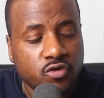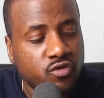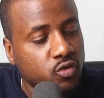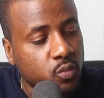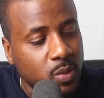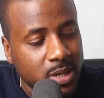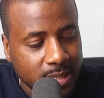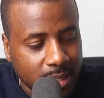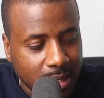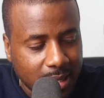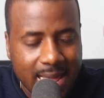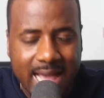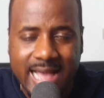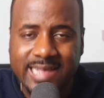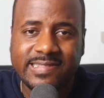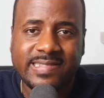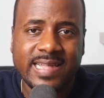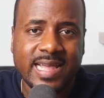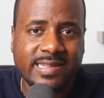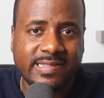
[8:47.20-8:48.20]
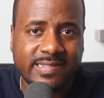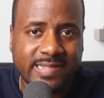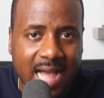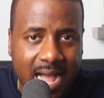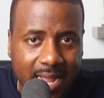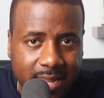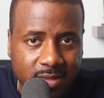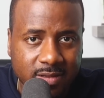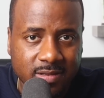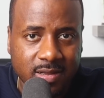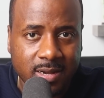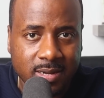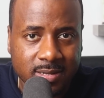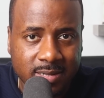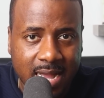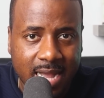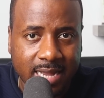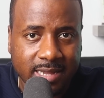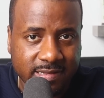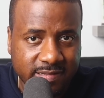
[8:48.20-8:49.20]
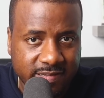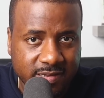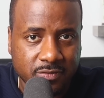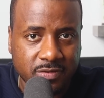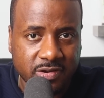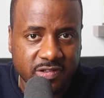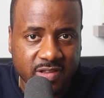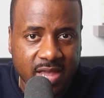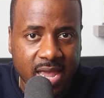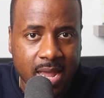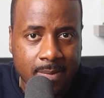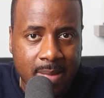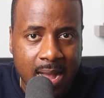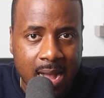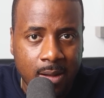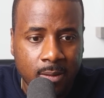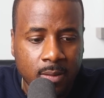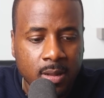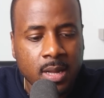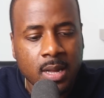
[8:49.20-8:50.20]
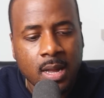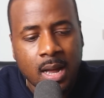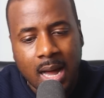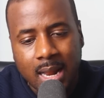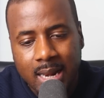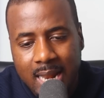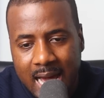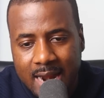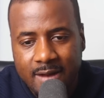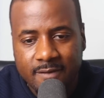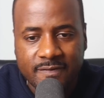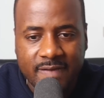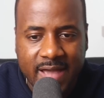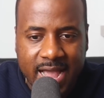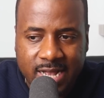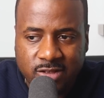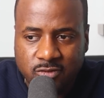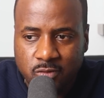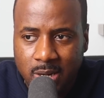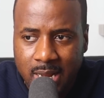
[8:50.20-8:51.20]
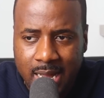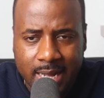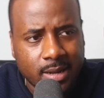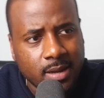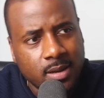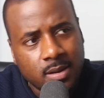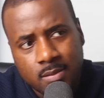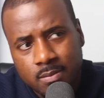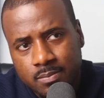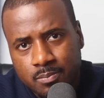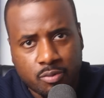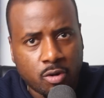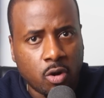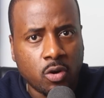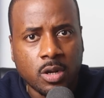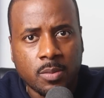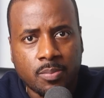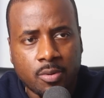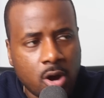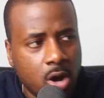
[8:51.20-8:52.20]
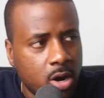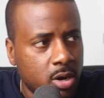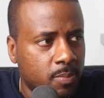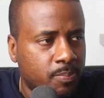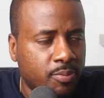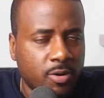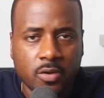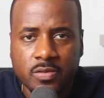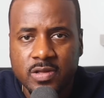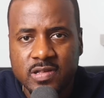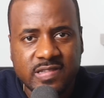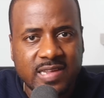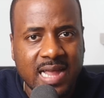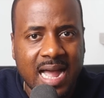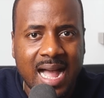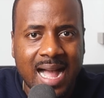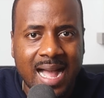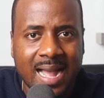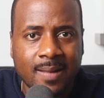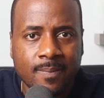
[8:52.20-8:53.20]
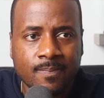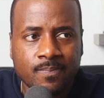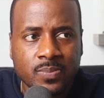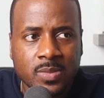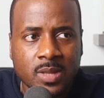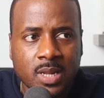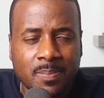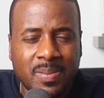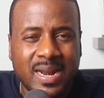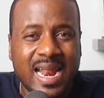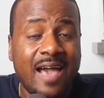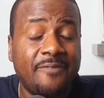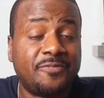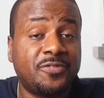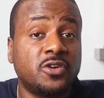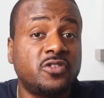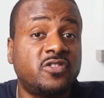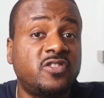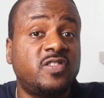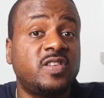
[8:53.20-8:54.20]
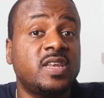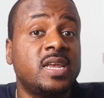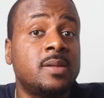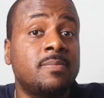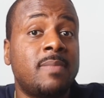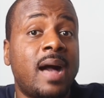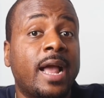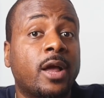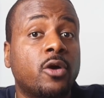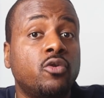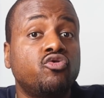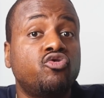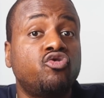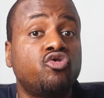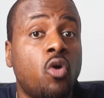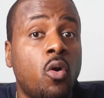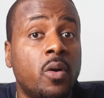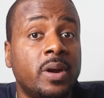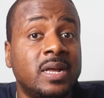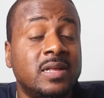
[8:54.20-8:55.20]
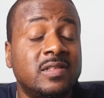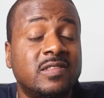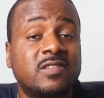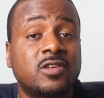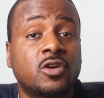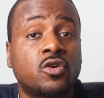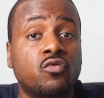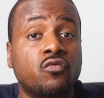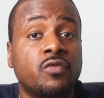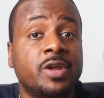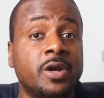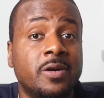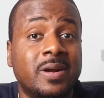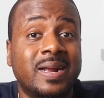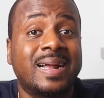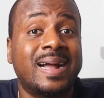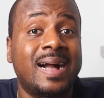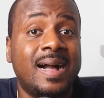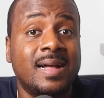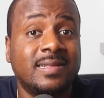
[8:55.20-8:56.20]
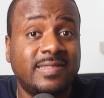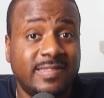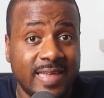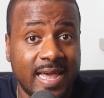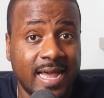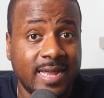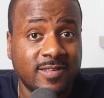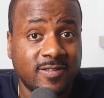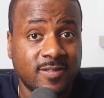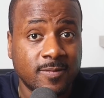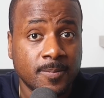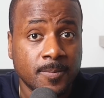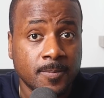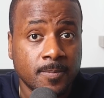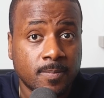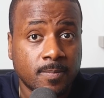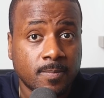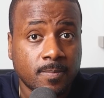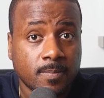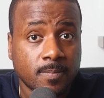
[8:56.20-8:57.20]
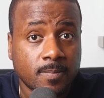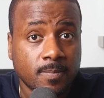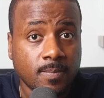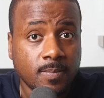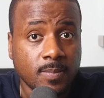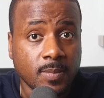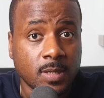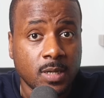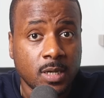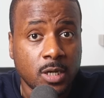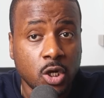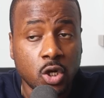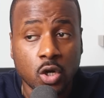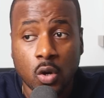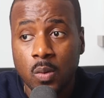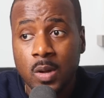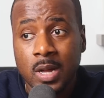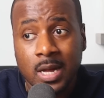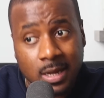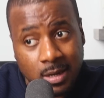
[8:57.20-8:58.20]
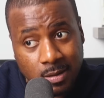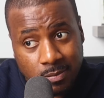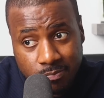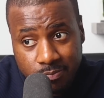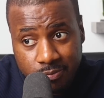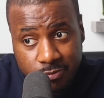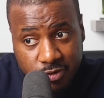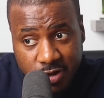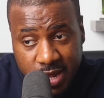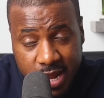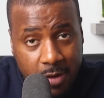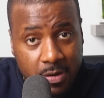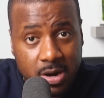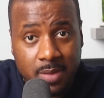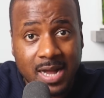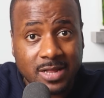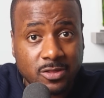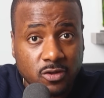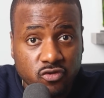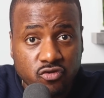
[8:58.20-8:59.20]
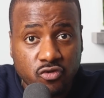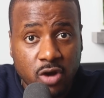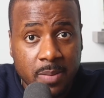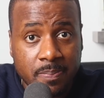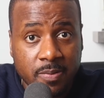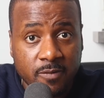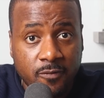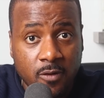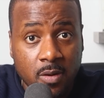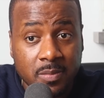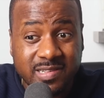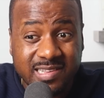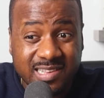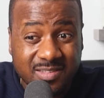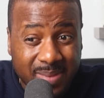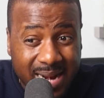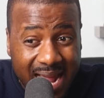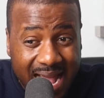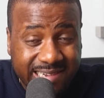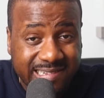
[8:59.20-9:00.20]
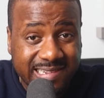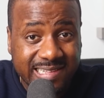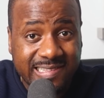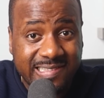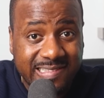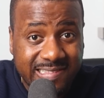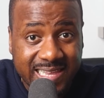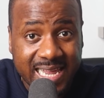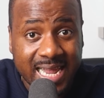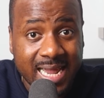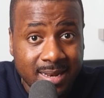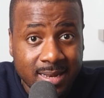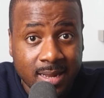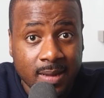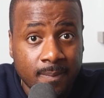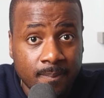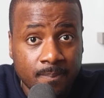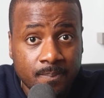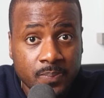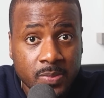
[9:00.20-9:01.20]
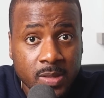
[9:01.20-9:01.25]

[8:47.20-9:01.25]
to when the Last Dance docuseries came out, a lot of fans were like, pro LeBron or pro this guy. But after seeing Michael Jordan's career in context, you know, hearing about those great performances, but actually seeing them